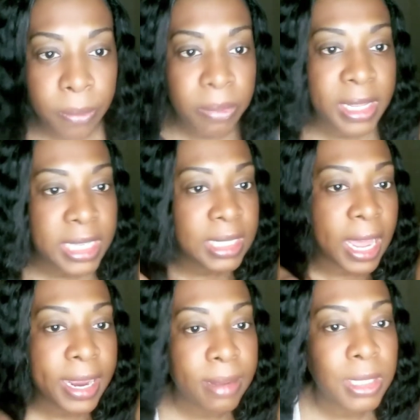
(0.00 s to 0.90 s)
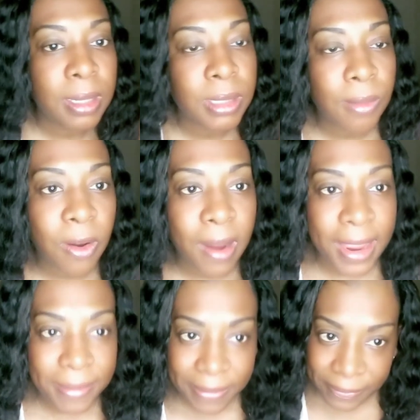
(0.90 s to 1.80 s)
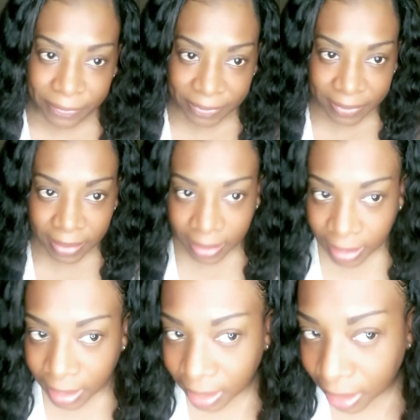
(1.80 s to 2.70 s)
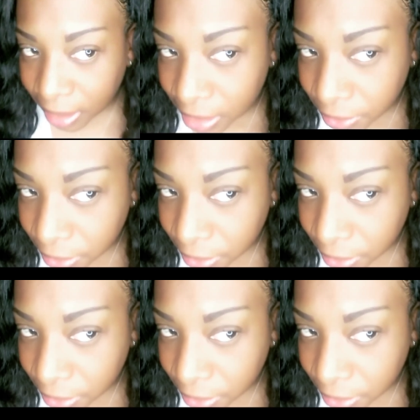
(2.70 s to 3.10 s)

please like and subscribe. Give you a